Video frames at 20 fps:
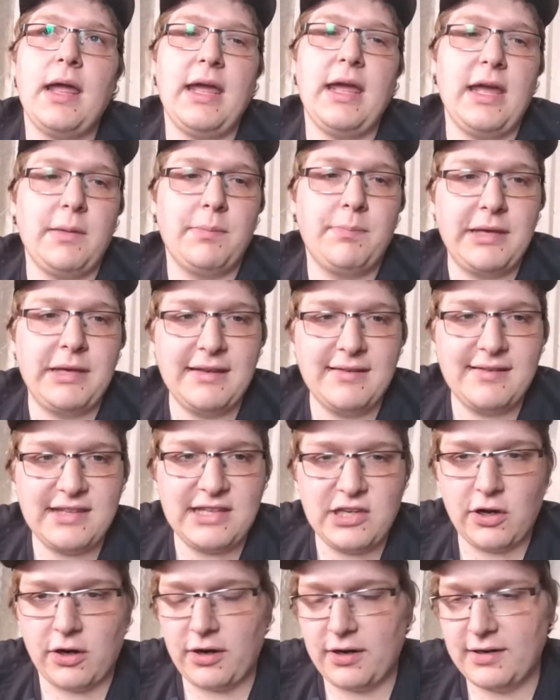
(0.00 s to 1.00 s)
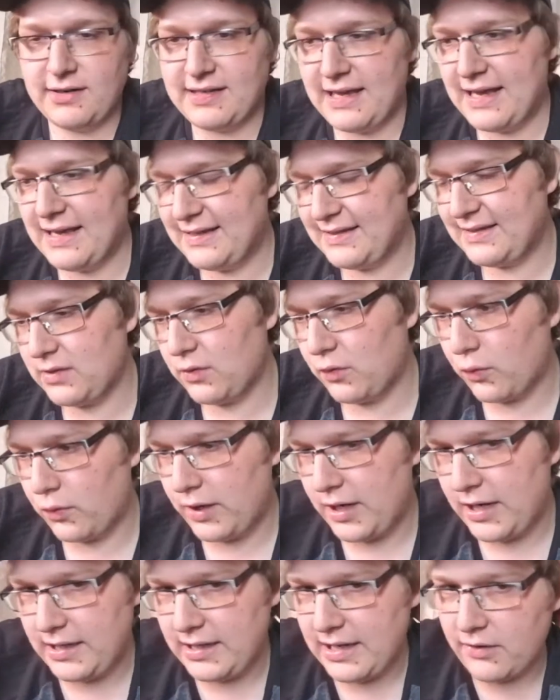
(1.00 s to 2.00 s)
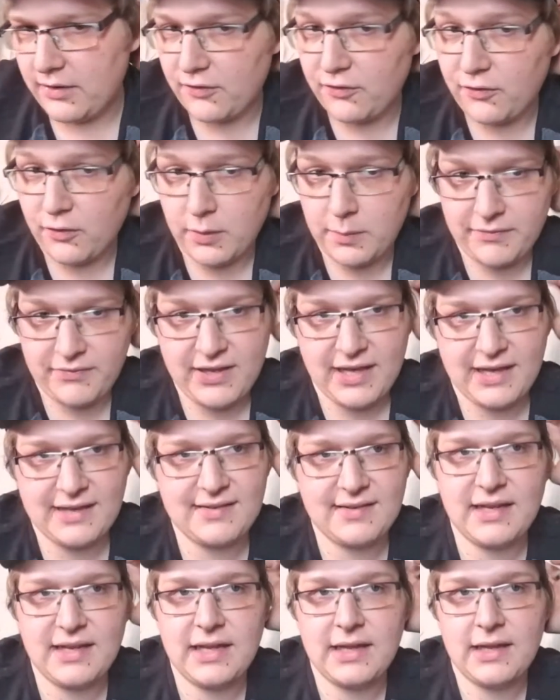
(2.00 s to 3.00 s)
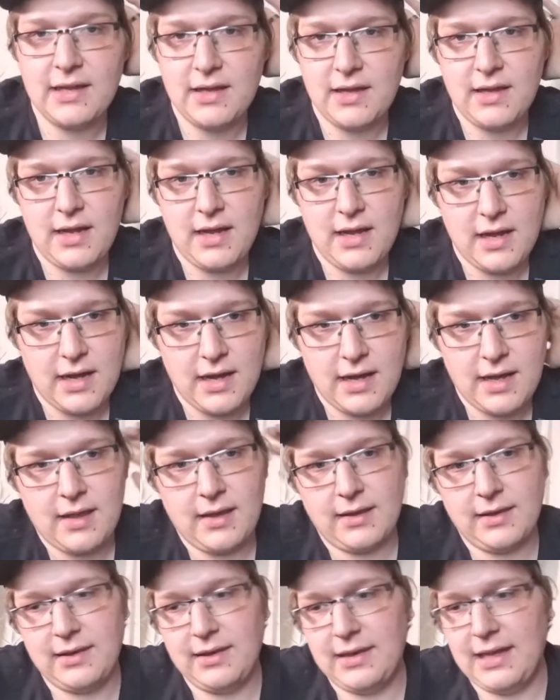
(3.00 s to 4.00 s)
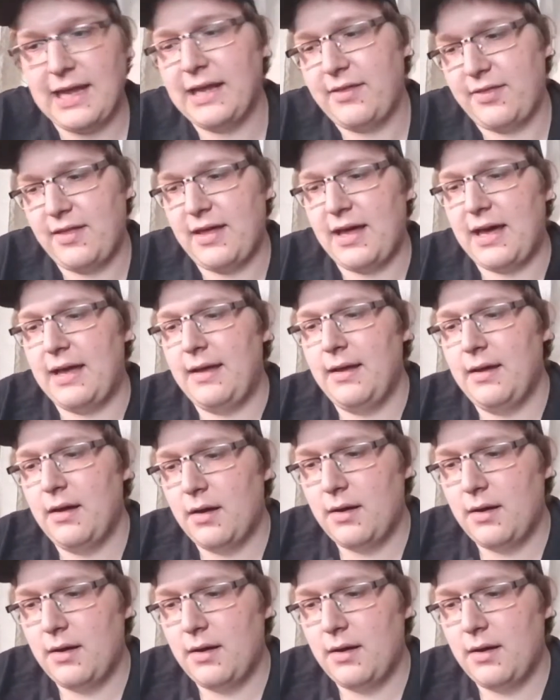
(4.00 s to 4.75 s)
a PCR test or another form of testing like that.